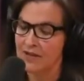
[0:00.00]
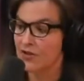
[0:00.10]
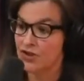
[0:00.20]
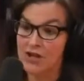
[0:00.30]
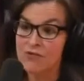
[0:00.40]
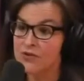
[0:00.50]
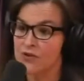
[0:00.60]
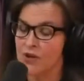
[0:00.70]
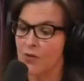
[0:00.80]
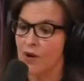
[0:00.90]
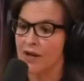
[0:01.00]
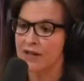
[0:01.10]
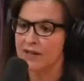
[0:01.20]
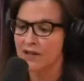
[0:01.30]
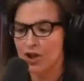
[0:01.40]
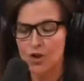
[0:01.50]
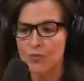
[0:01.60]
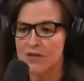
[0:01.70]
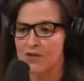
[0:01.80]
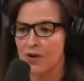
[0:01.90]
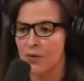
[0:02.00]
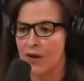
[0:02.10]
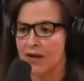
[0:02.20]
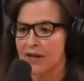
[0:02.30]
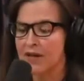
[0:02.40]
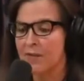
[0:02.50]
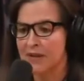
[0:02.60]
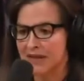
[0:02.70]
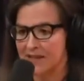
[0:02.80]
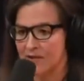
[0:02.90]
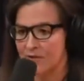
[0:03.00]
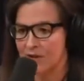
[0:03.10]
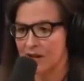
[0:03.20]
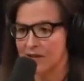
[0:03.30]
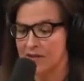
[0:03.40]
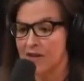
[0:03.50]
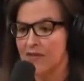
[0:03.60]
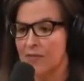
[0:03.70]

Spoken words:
The generals don't want it. The humans don't want it. But guess who does?